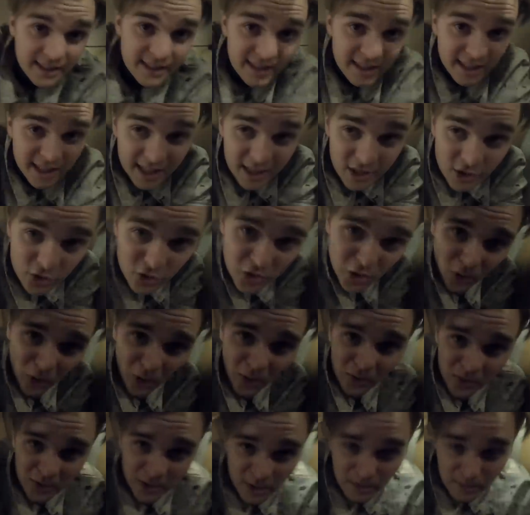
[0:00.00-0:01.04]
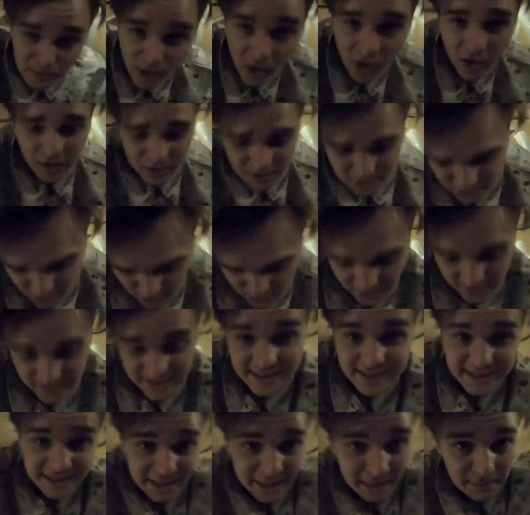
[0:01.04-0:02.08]
into the control room, also the
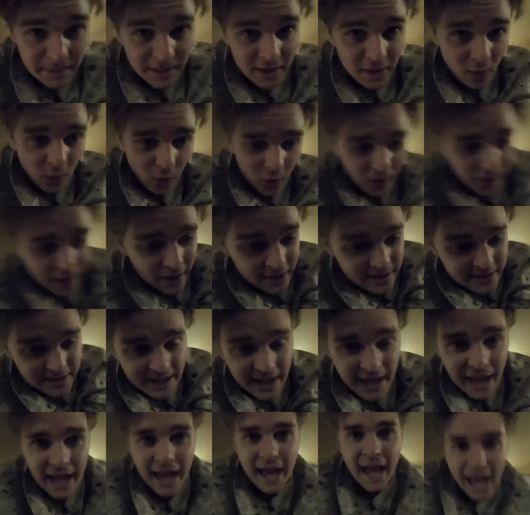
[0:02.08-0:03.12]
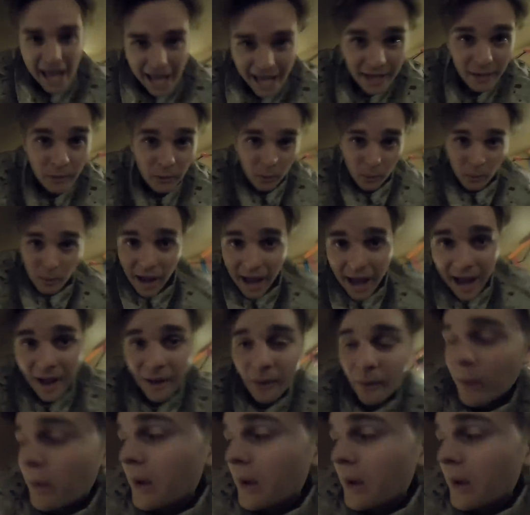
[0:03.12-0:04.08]
sleeping quarters, and yeah, wow.